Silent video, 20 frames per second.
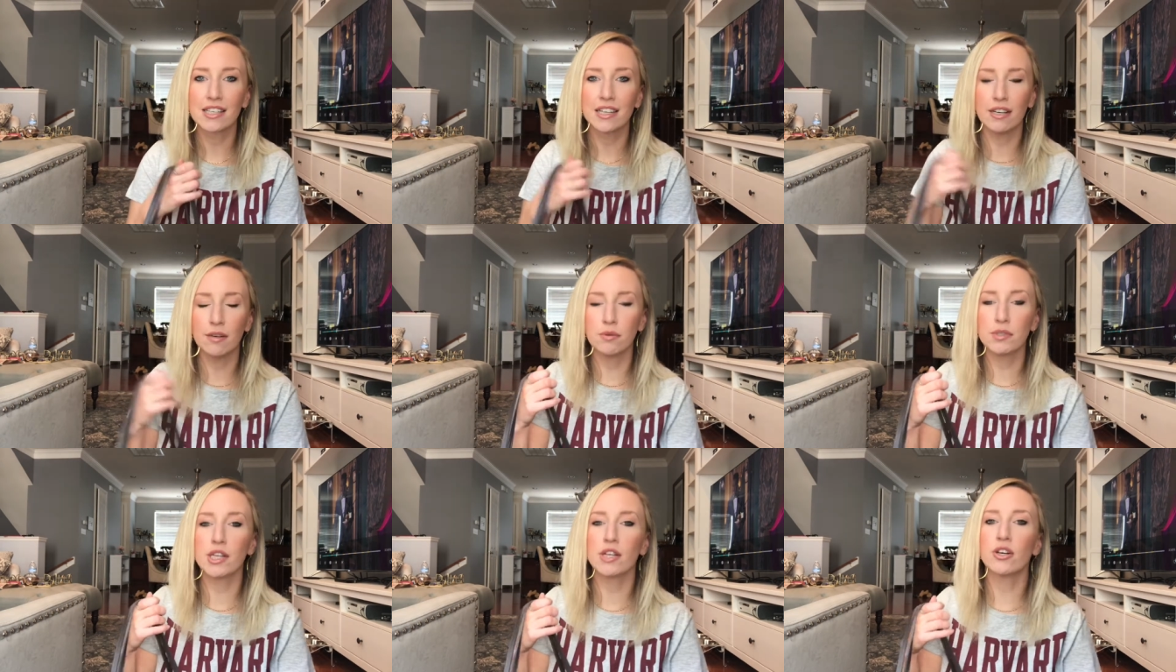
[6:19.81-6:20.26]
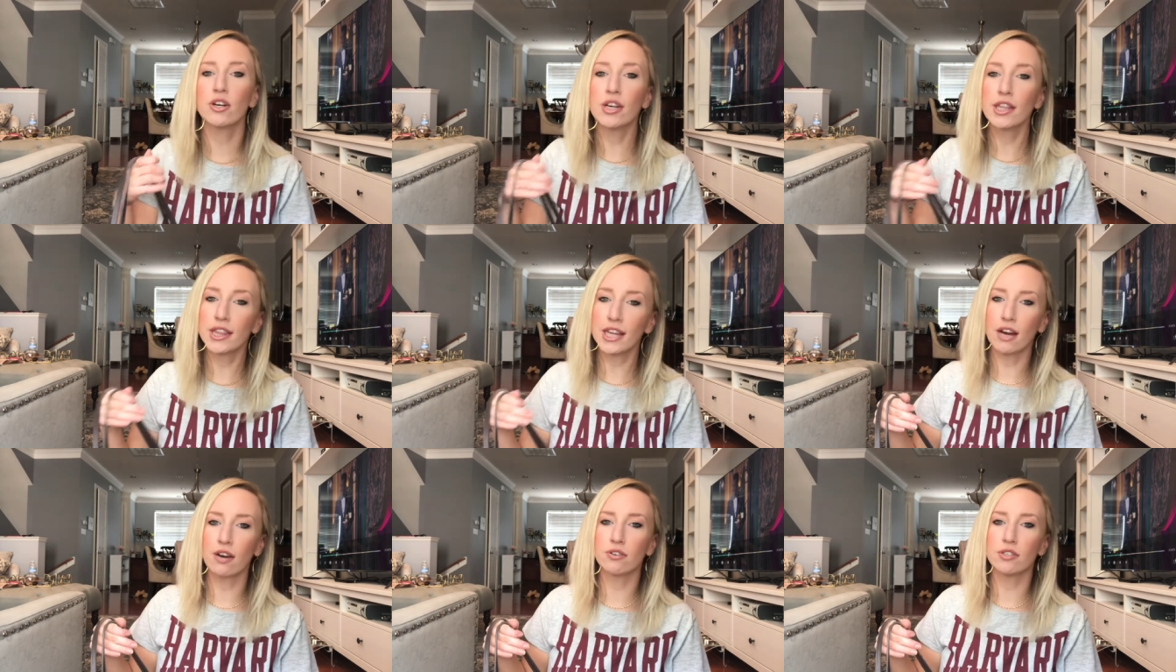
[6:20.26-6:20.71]
Like it was under a
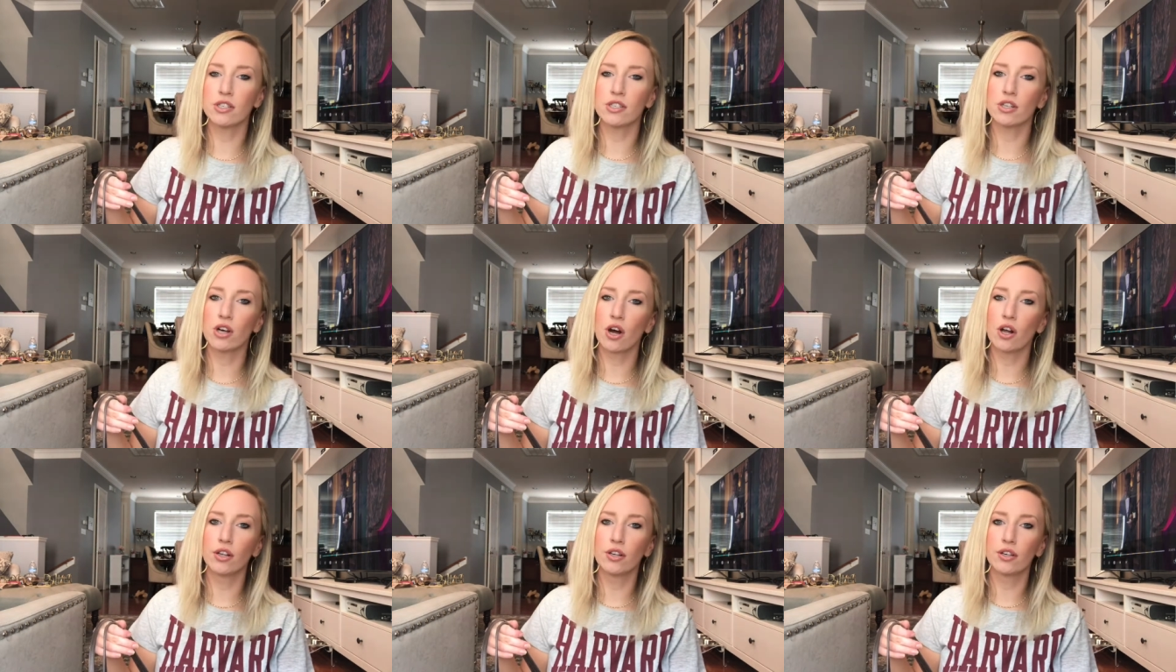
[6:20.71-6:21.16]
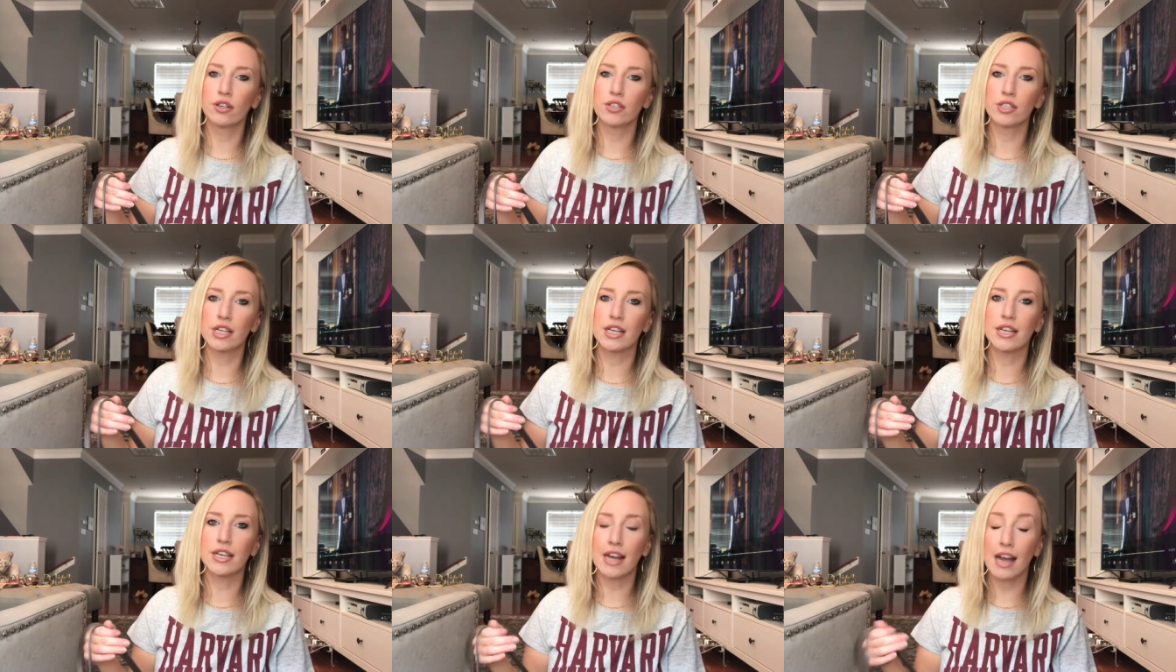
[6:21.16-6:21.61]

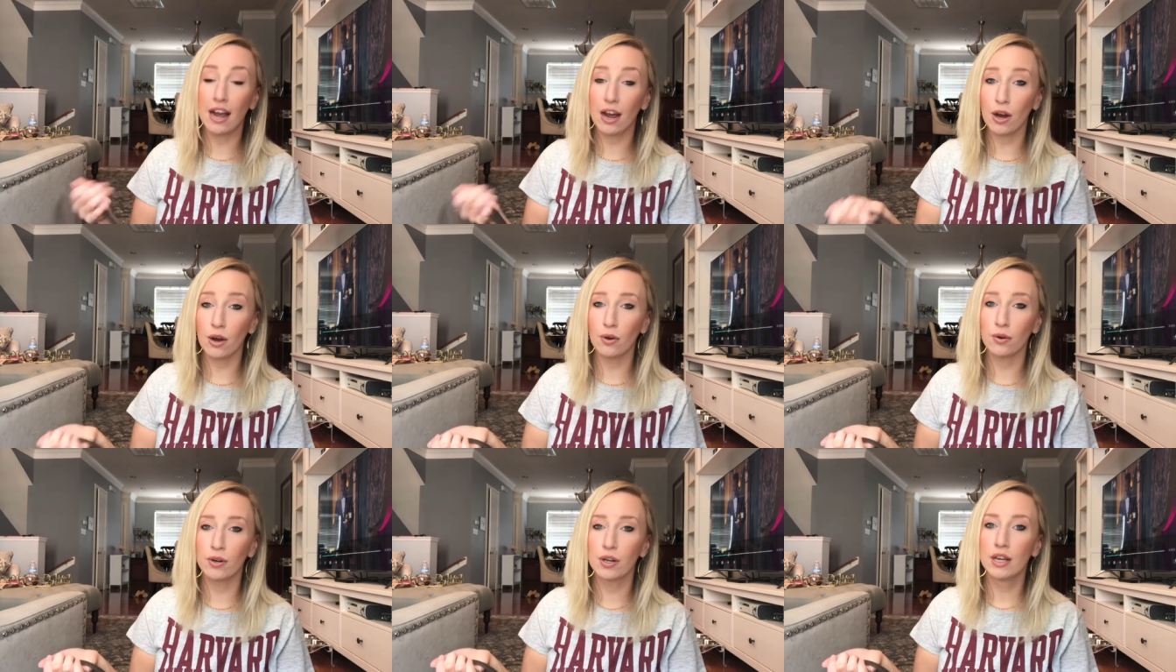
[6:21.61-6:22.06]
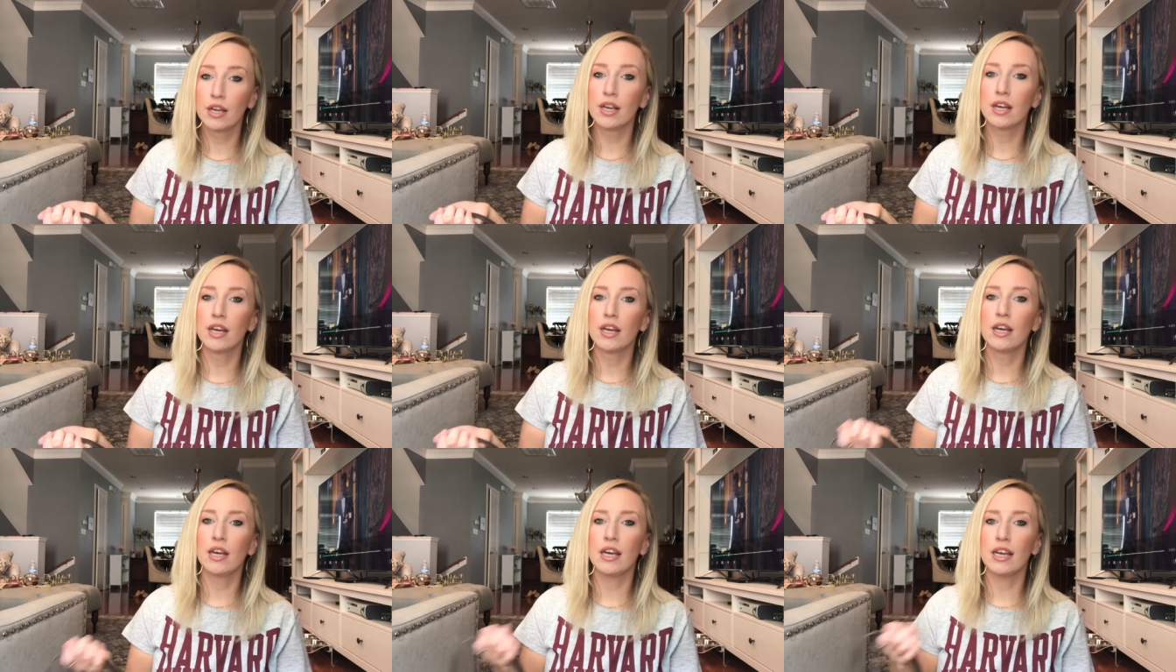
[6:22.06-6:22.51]
$1,000 and now
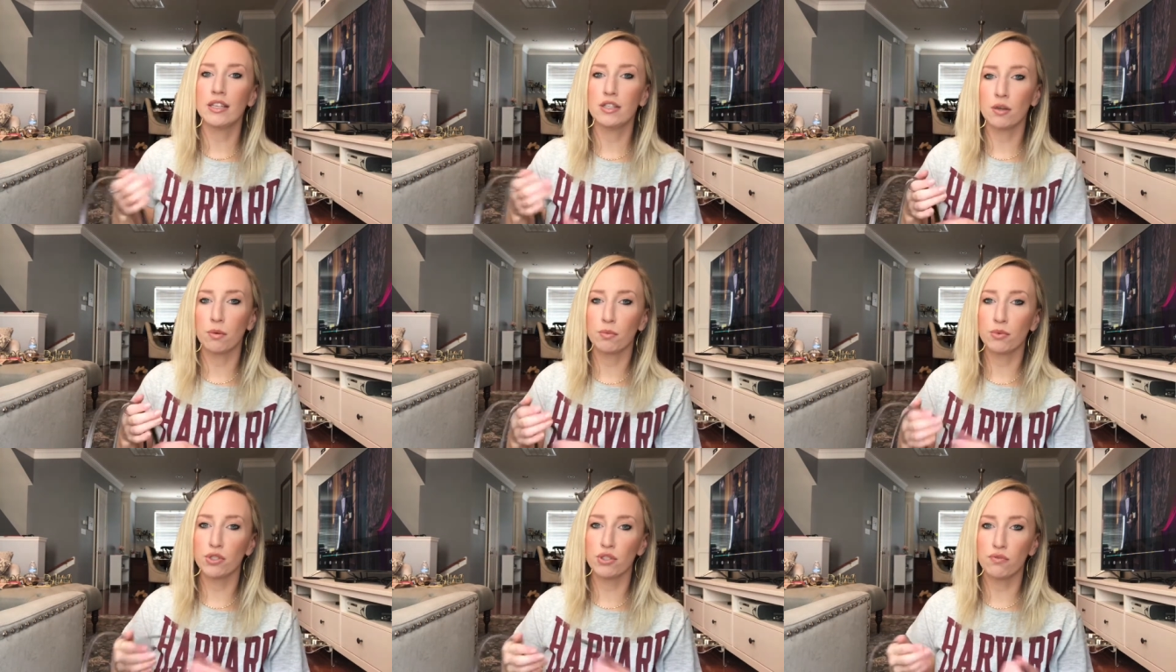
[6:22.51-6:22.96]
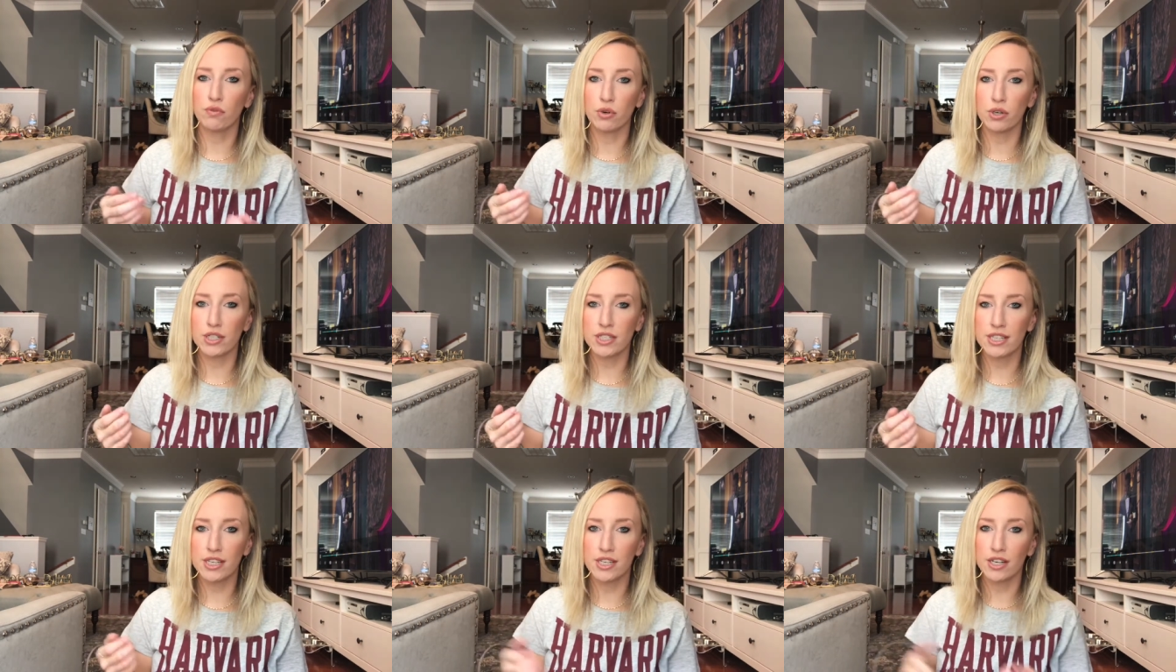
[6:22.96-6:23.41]
it's almost
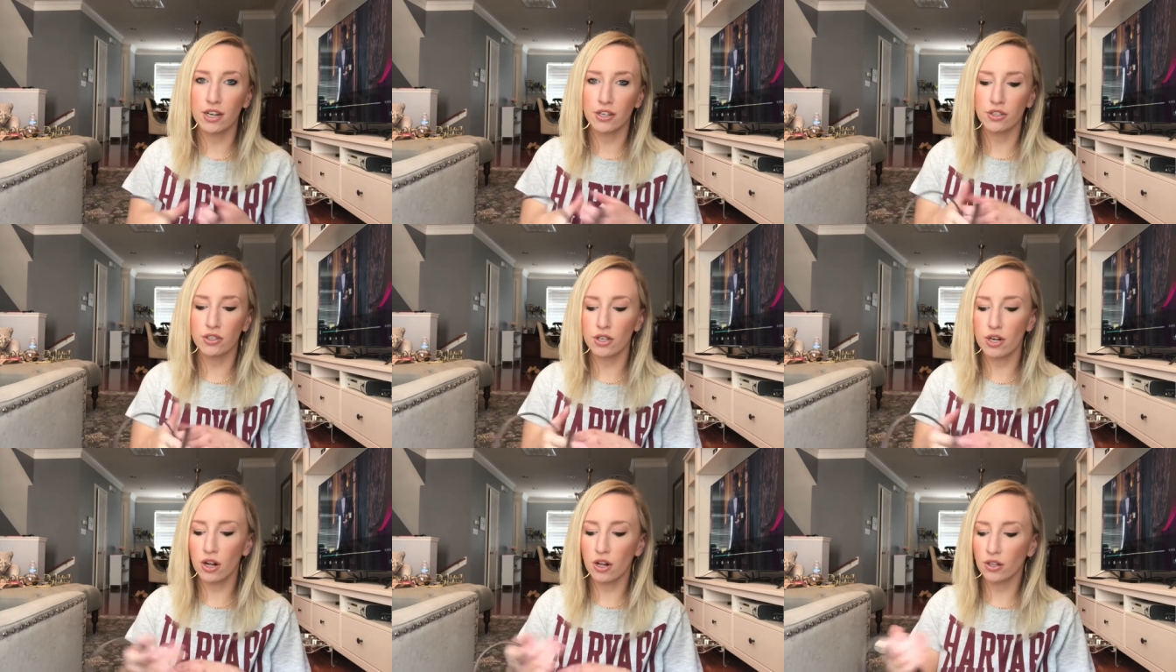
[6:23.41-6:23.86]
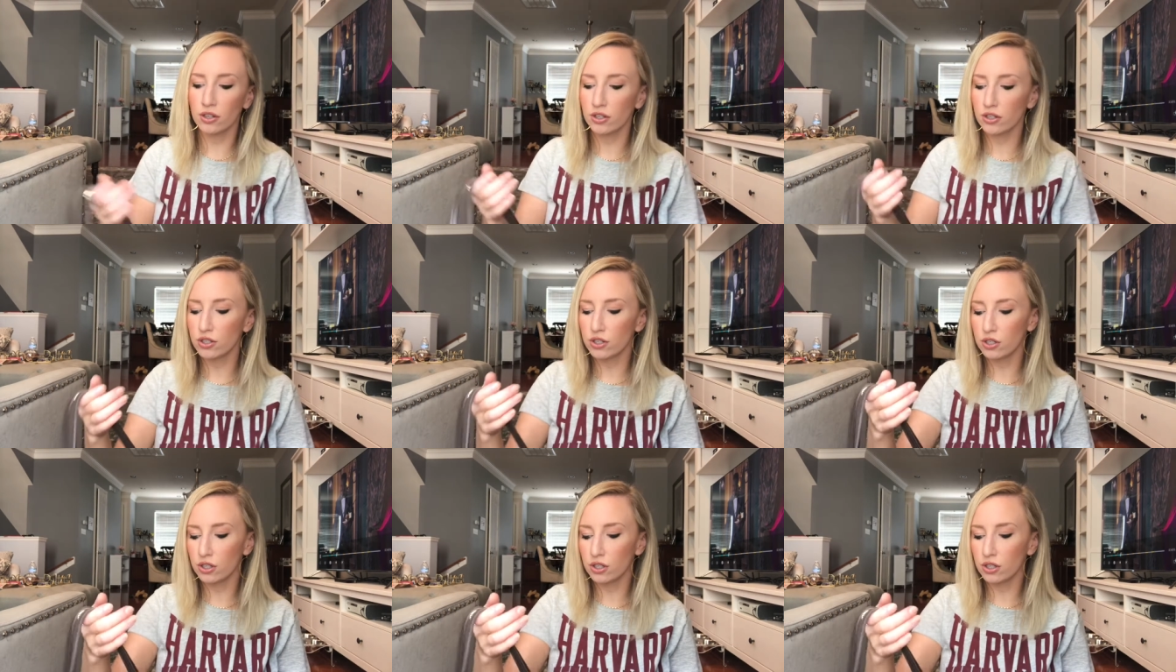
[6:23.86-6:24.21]
$1,400.